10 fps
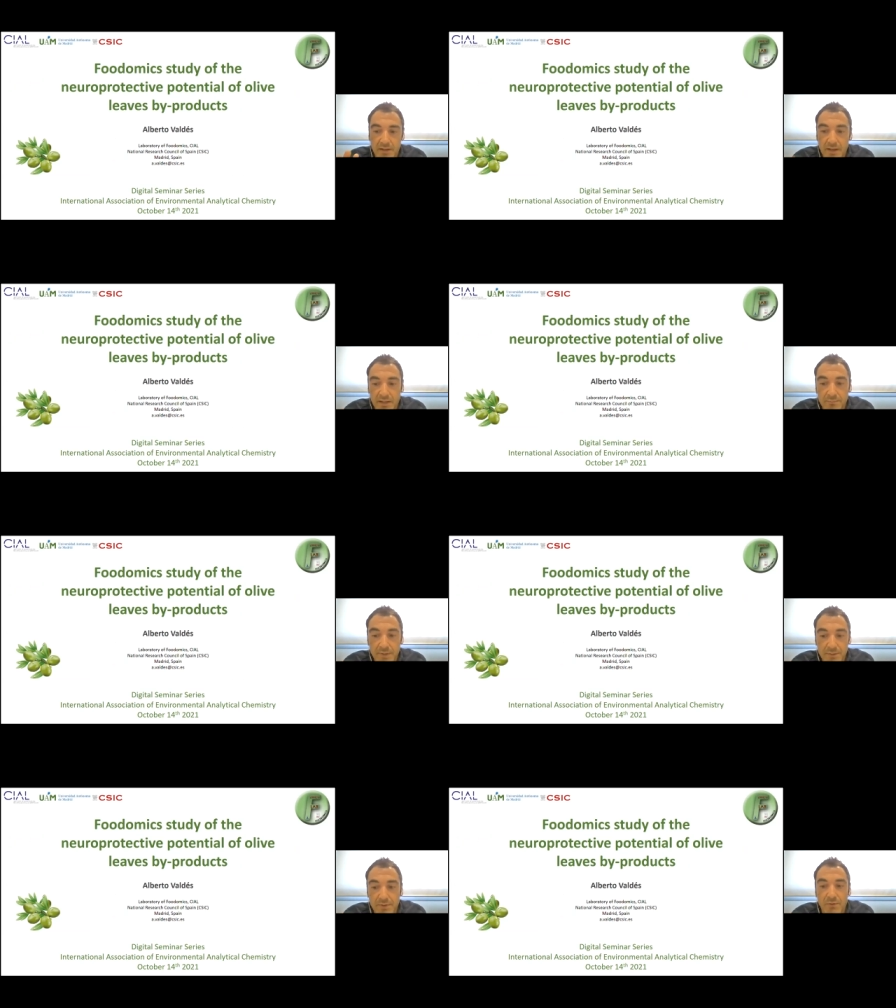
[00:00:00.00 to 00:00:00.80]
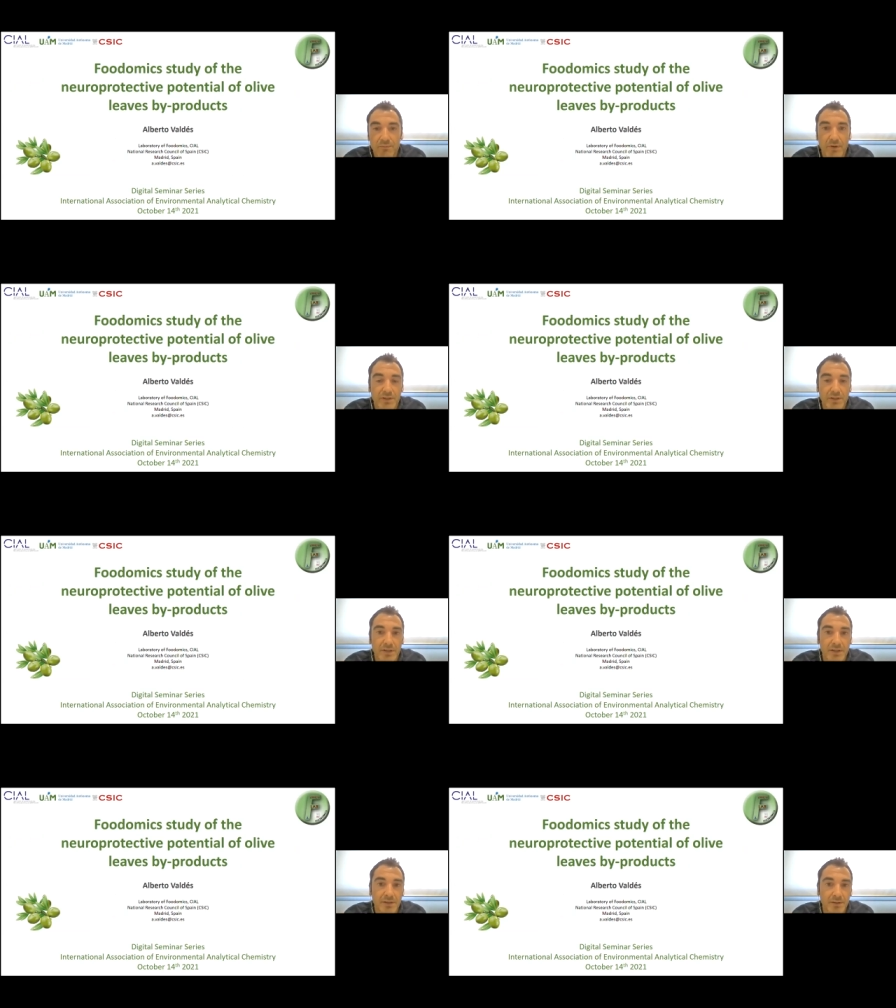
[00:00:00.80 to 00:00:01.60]
I can maybe go further
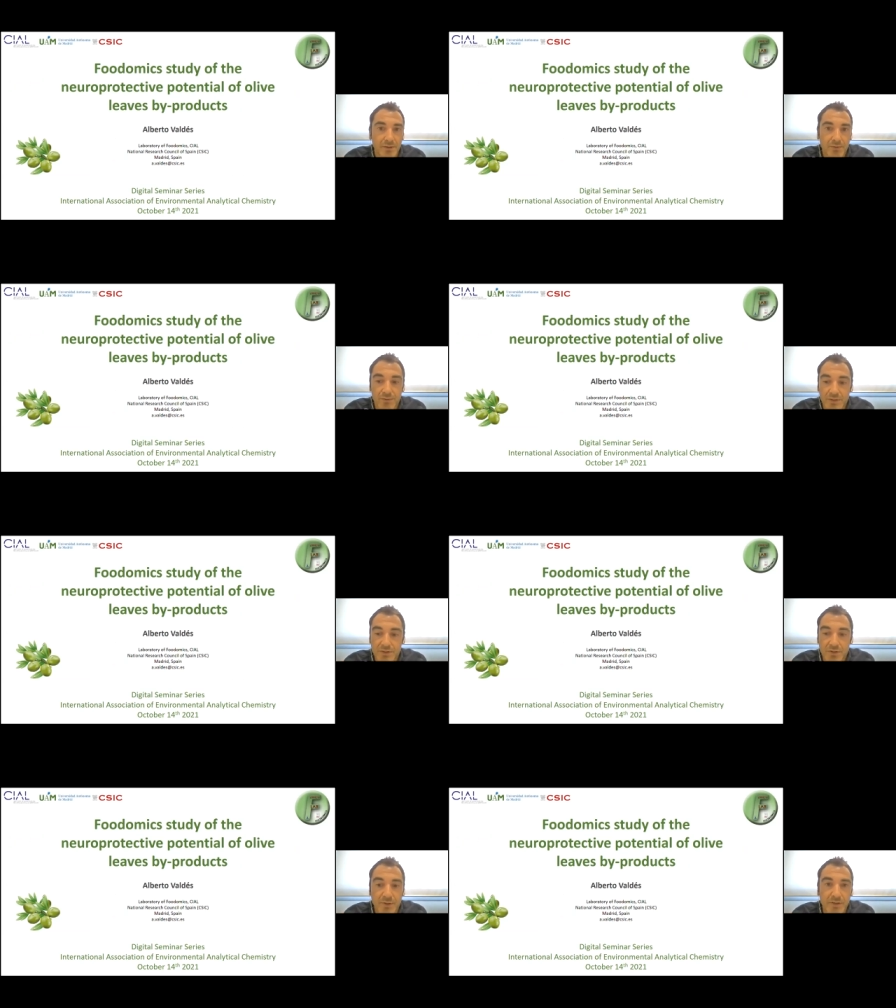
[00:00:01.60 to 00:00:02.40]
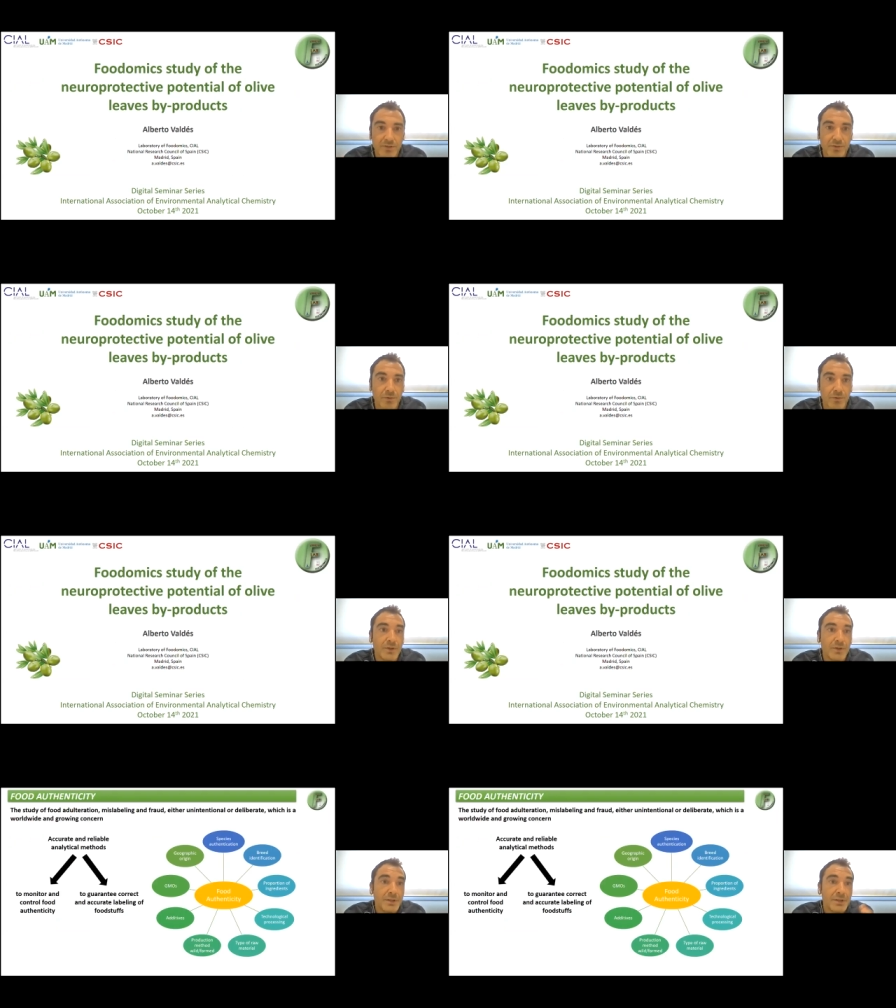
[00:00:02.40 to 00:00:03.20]
than to this topic. So